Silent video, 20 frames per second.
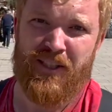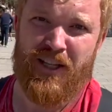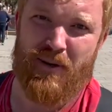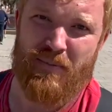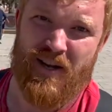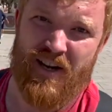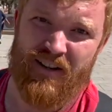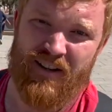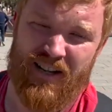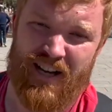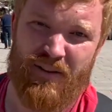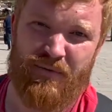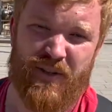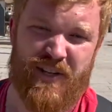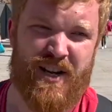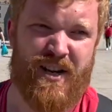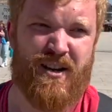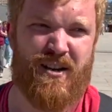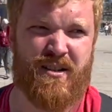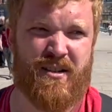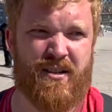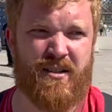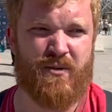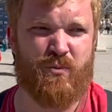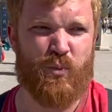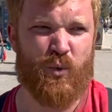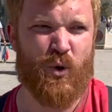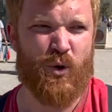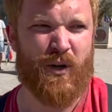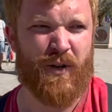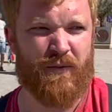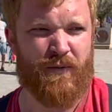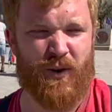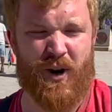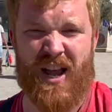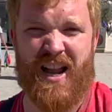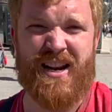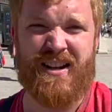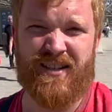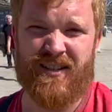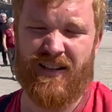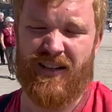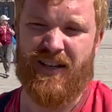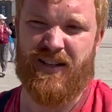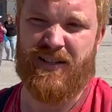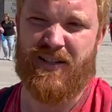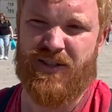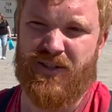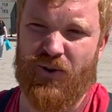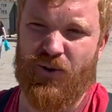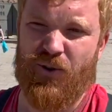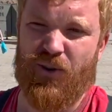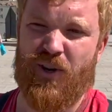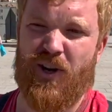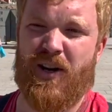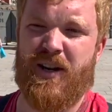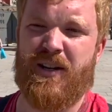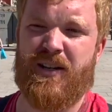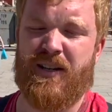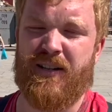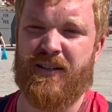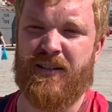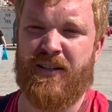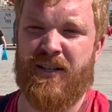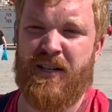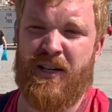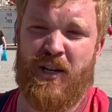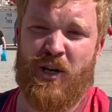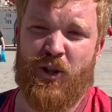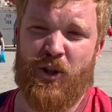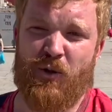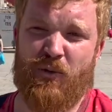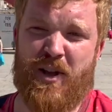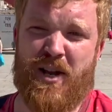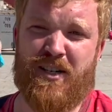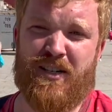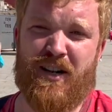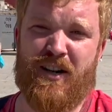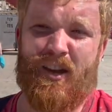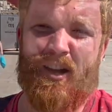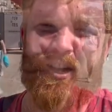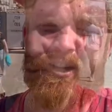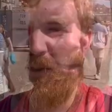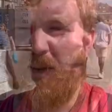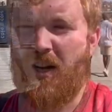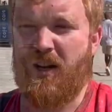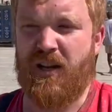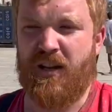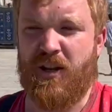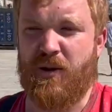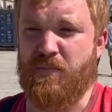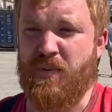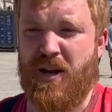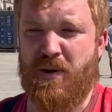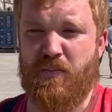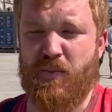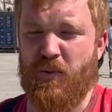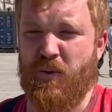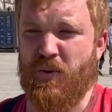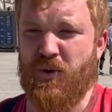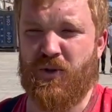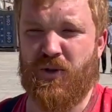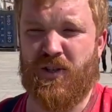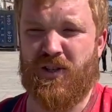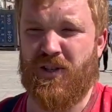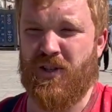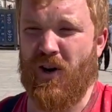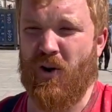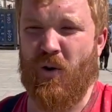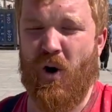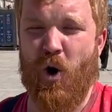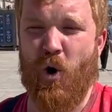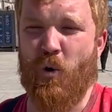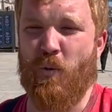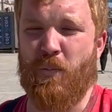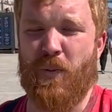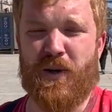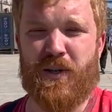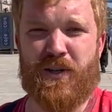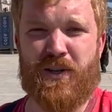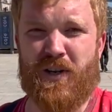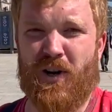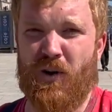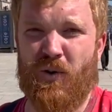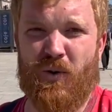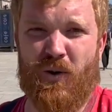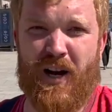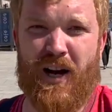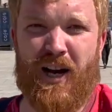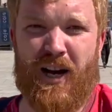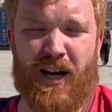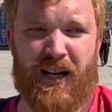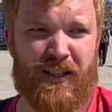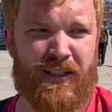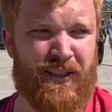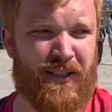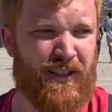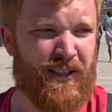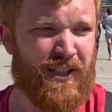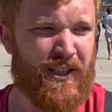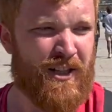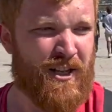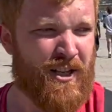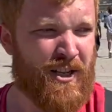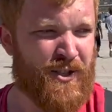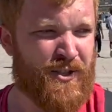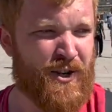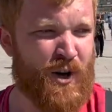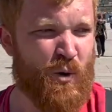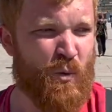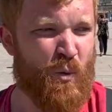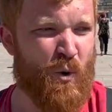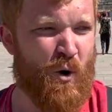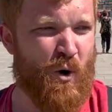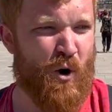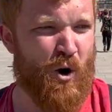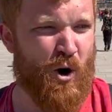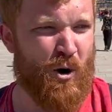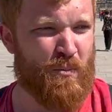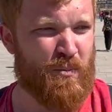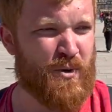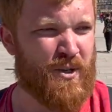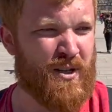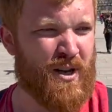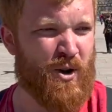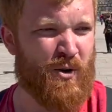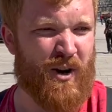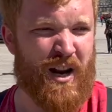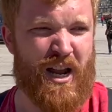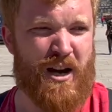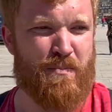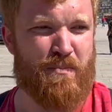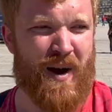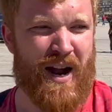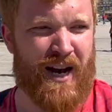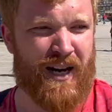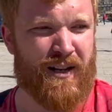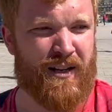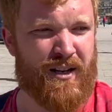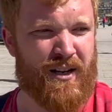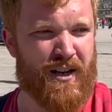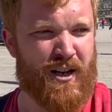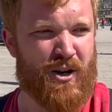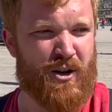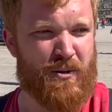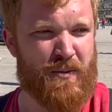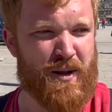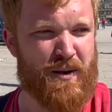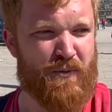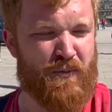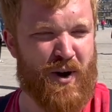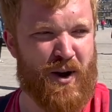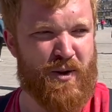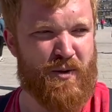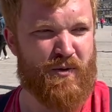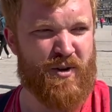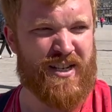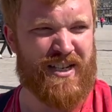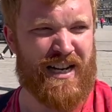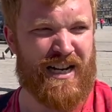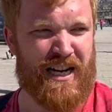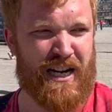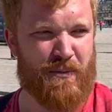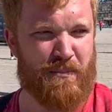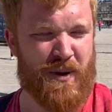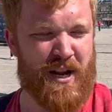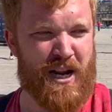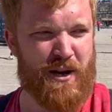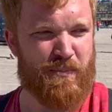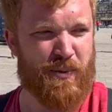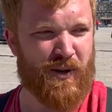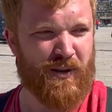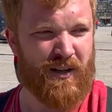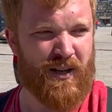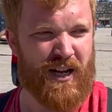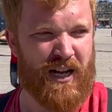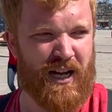I'm here 11 years, working for 8 as a tour guide, and the reason I like it, and the people were just so open, so warm, so laid back, you know what I mean, very resilient people.